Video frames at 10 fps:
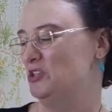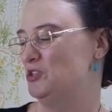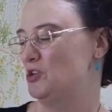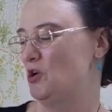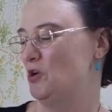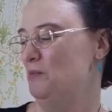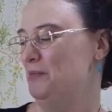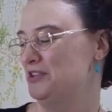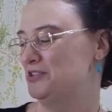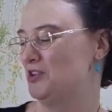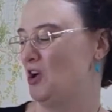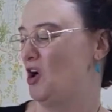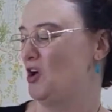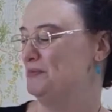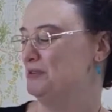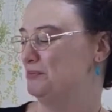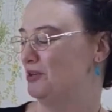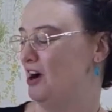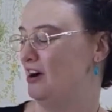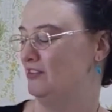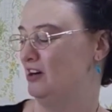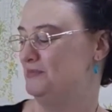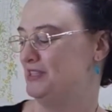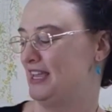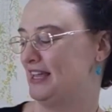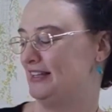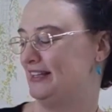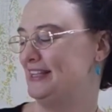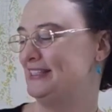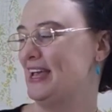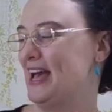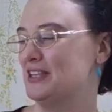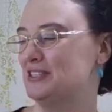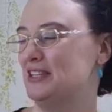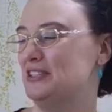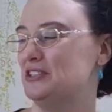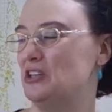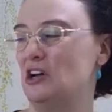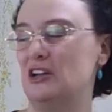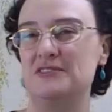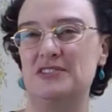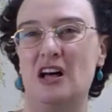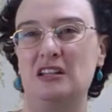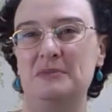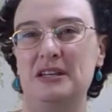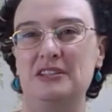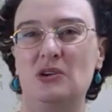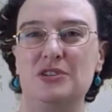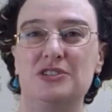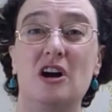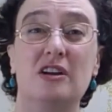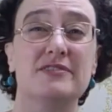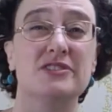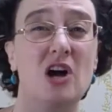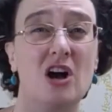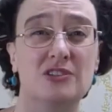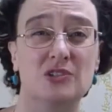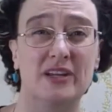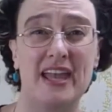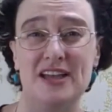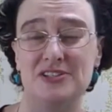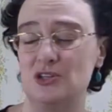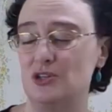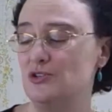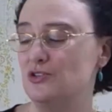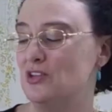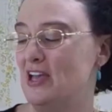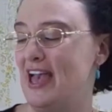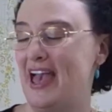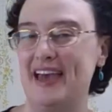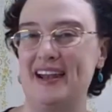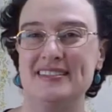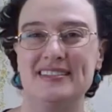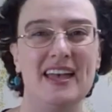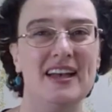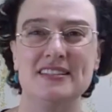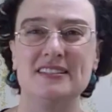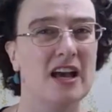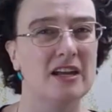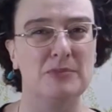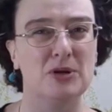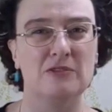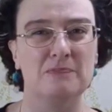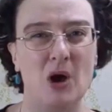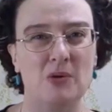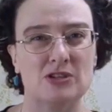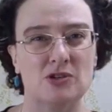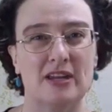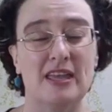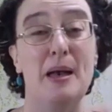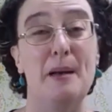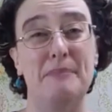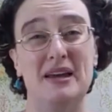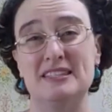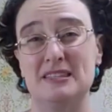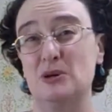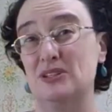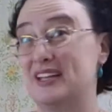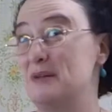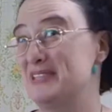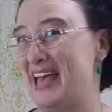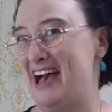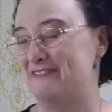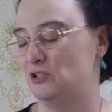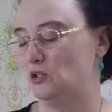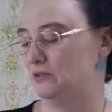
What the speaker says: Job, Psalms, Proverbs, Ecclesiastes, Song of Solomon, or Song of Songs, or Canticles. And Isaiah is not a book of poetry, but it's the book that comes after.